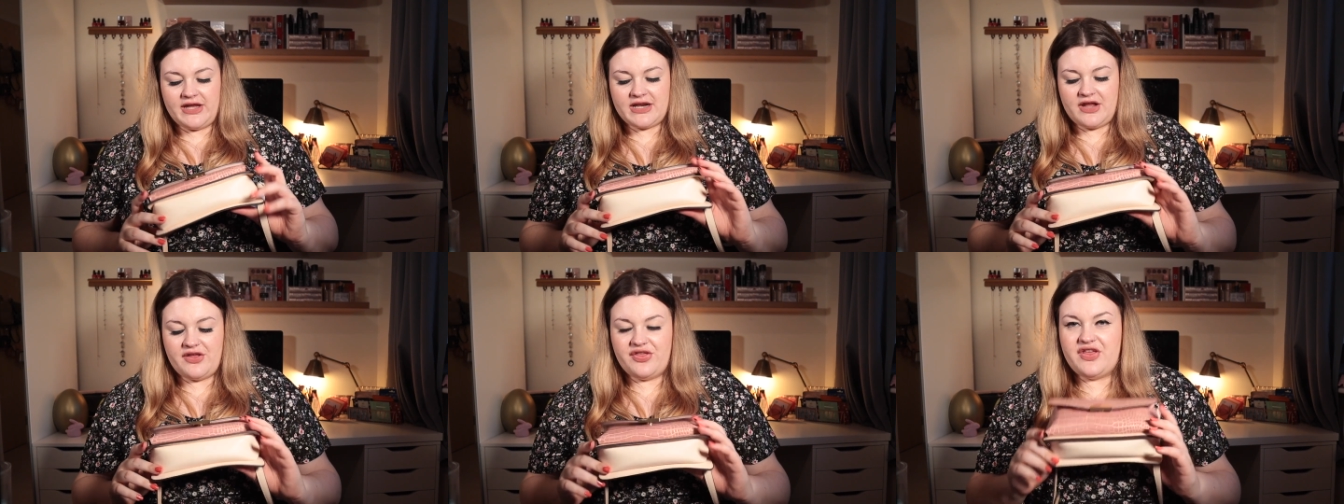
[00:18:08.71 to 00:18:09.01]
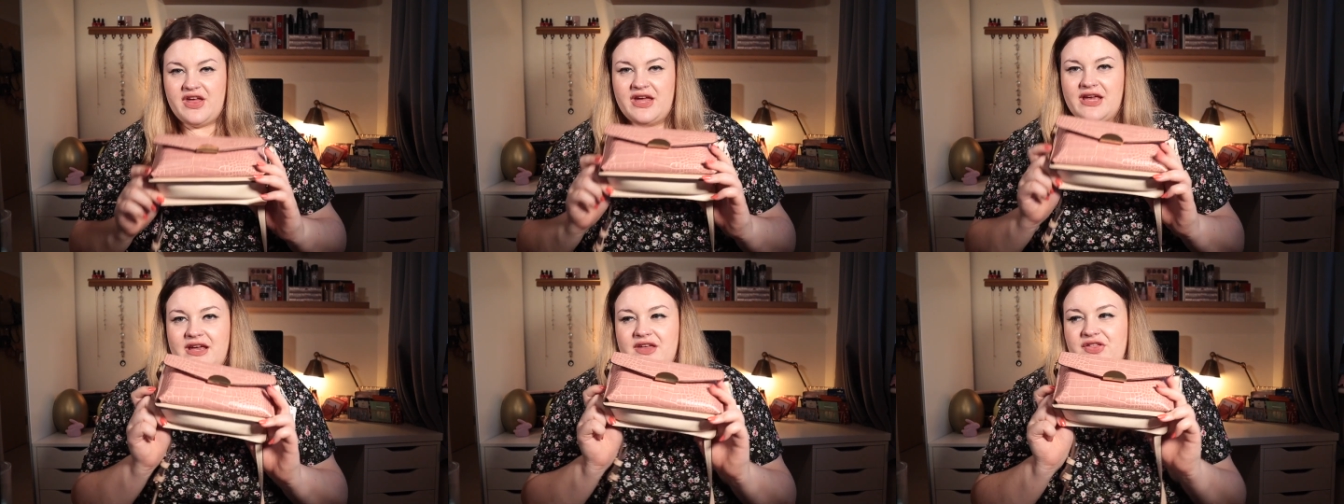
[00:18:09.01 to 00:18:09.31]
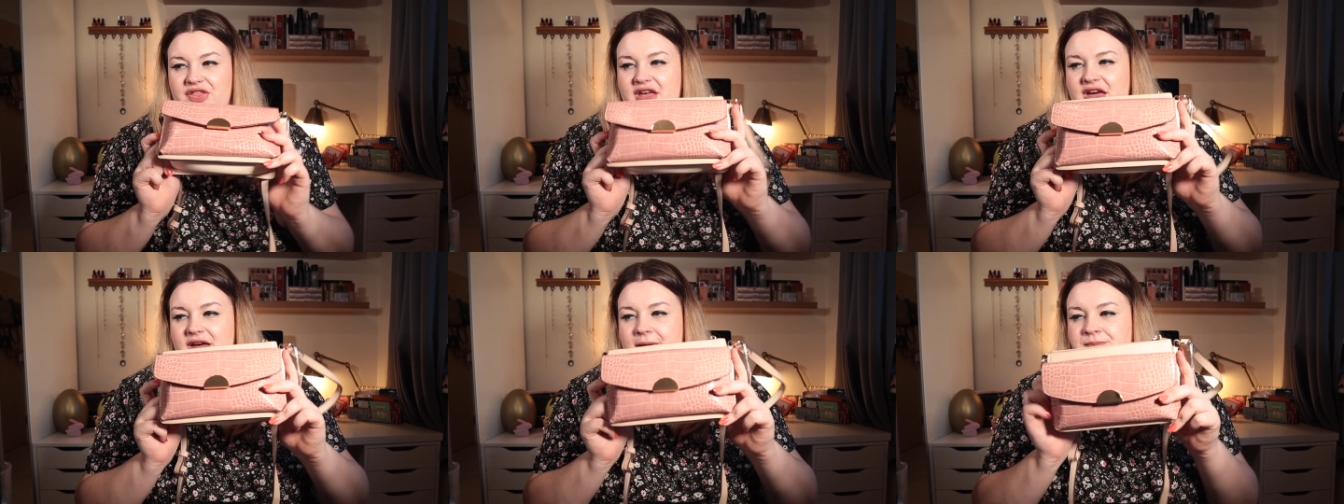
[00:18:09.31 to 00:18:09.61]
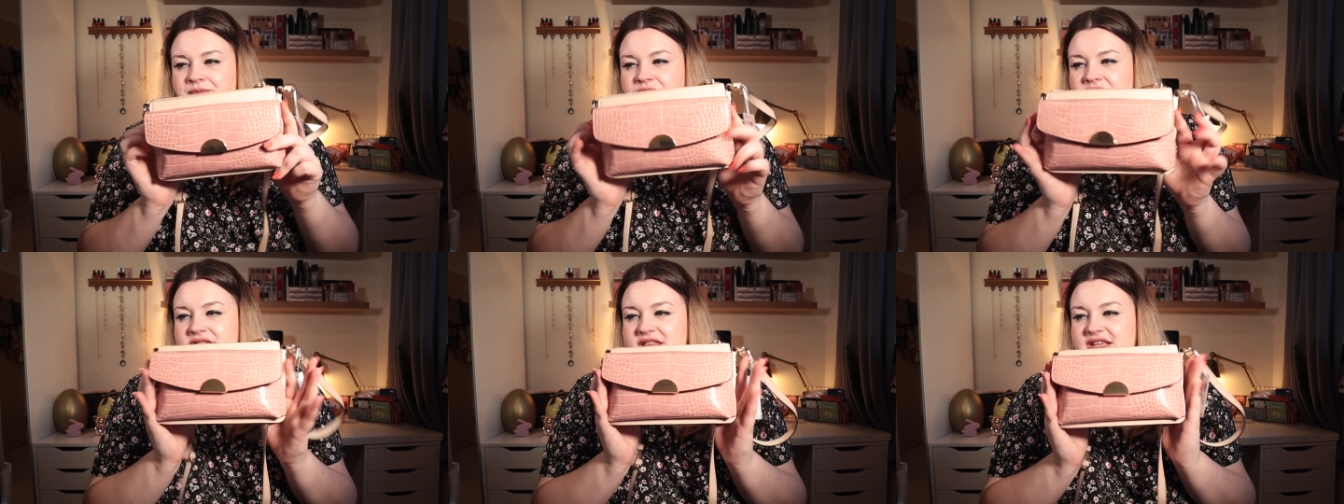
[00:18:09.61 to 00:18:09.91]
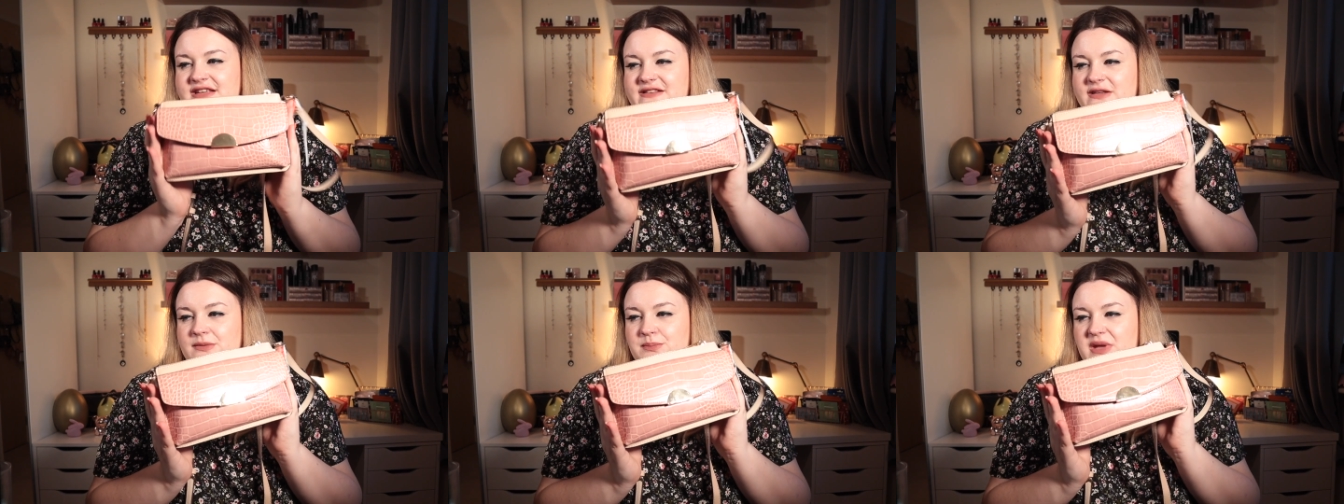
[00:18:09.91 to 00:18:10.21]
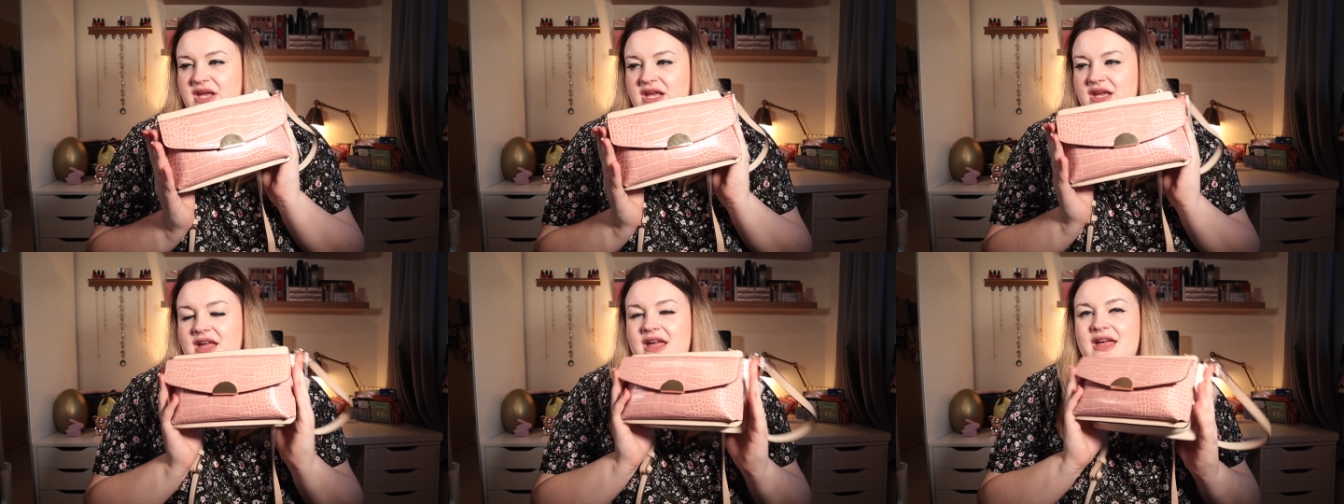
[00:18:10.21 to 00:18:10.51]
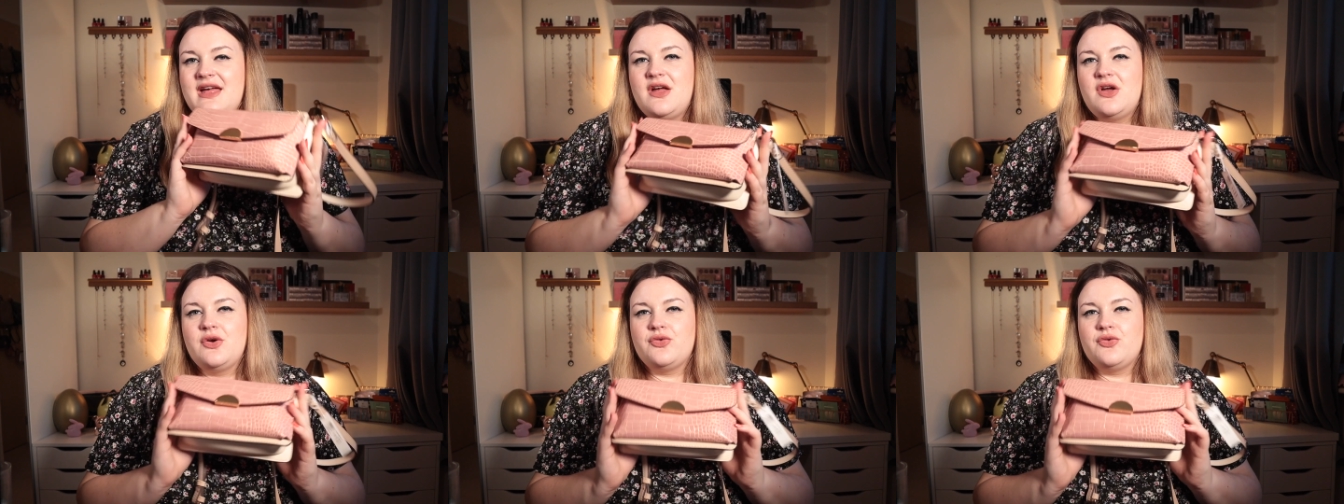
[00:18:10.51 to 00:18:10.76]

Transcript: And I think that this would be